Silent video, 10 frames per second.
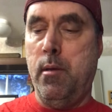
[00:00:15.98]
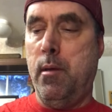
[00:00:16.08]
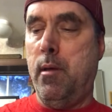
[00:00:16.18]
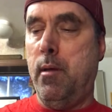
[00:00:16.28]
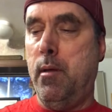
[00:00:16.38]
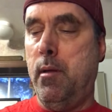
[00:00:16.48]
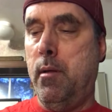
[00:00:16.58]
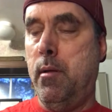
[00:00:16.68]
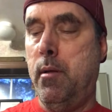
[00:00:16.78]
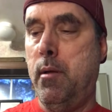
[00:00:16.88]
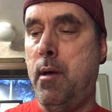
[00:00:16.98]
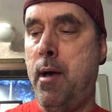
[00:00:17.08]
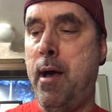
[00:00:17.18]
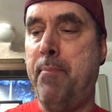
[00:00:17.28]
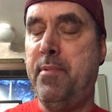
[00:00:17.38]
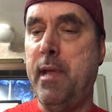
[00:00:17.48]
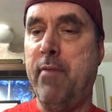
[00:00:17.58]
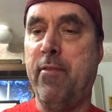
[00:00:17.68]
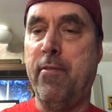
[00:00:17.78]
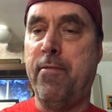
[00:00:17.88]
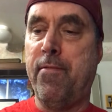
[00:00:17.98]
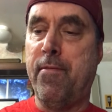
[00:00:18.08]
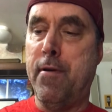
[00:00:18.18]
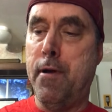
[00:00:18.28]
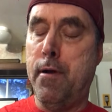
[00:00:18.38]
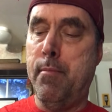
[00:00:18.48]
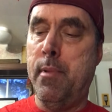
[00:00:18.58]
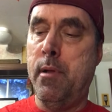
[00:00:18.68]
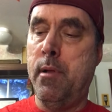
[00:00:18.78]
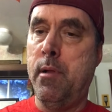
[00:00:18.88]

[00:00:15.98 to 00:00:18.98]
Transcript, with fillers: uh, a Hop Devil from